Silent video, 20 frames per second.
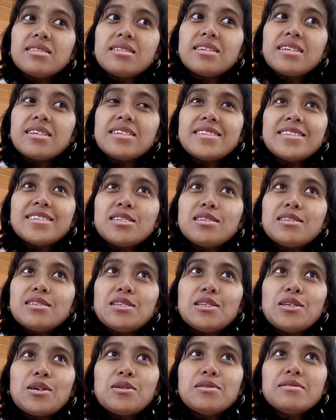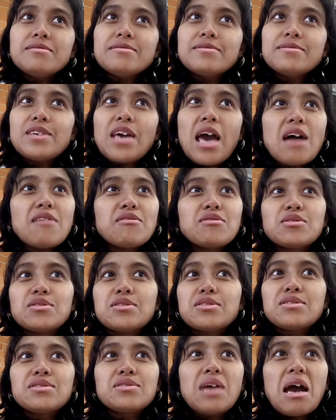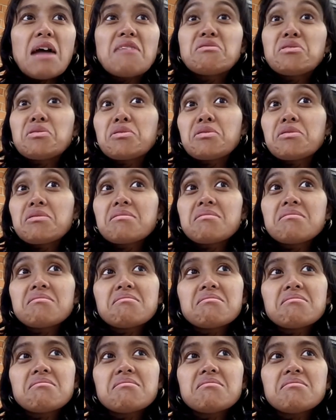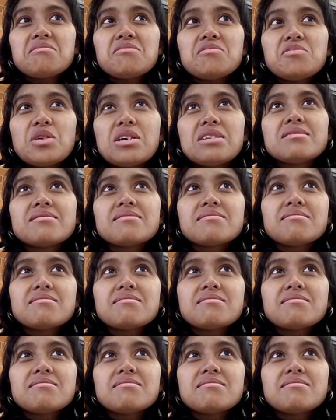it's, you have to, well,